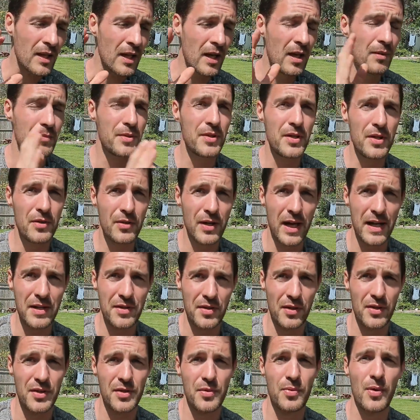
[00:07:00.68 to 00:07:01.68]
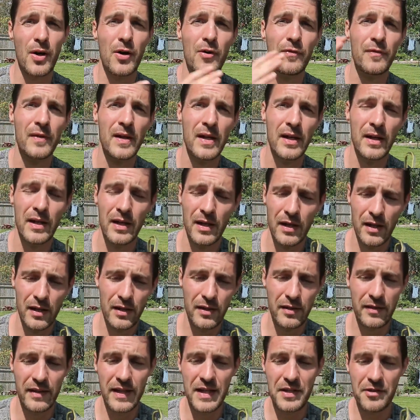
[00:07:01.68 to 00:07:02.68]
I'm a UK size 12,
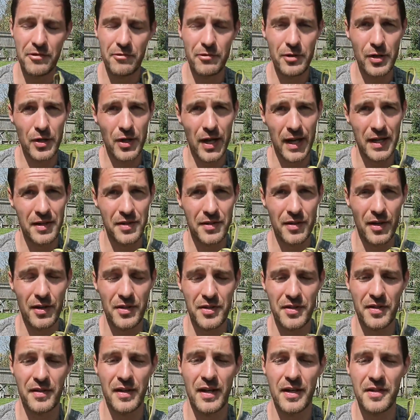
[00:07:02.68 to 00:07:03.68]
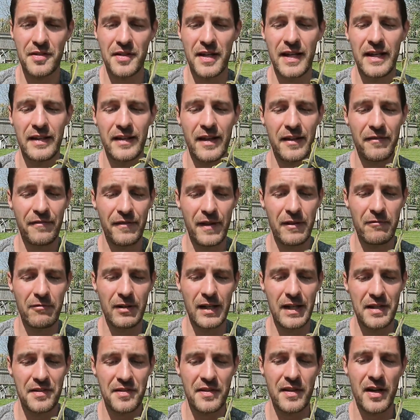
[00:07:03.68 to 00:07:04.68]
these are UK size 13, they fit
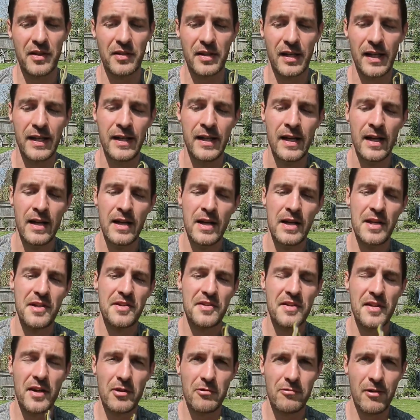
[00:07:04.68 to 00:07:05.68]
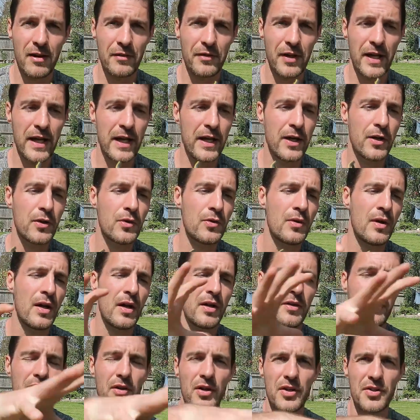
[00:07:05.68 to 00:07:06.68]
really snugly, snug around the heel,
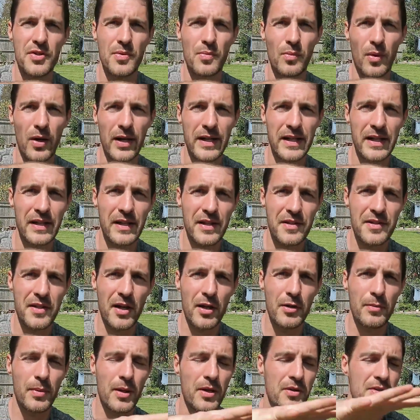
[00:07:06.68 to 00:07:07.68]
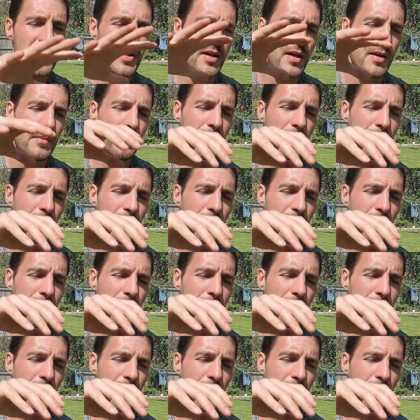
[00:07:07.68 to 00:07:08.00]
nice and wide in the toe box.